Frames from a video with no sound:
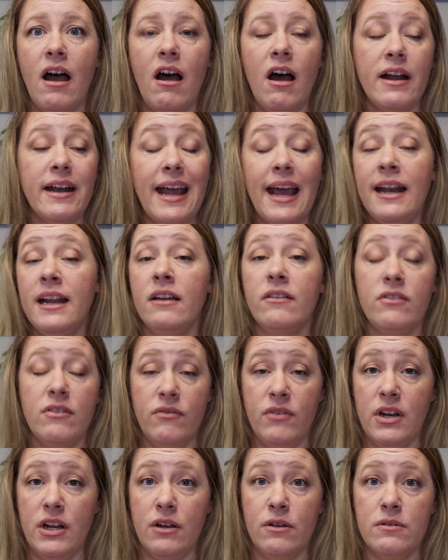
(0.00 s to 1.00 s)
on any of the
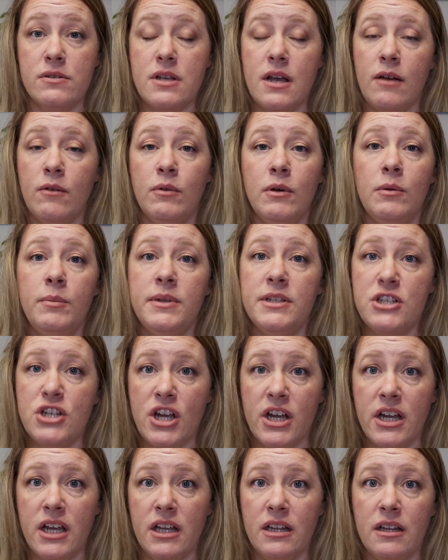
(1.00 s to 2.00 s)
videos. I will be
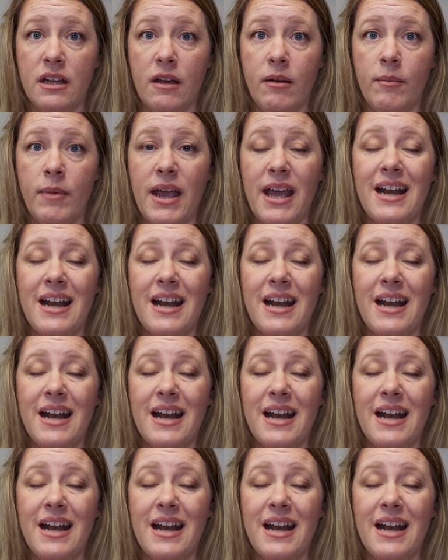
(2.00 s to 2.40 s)
checking them,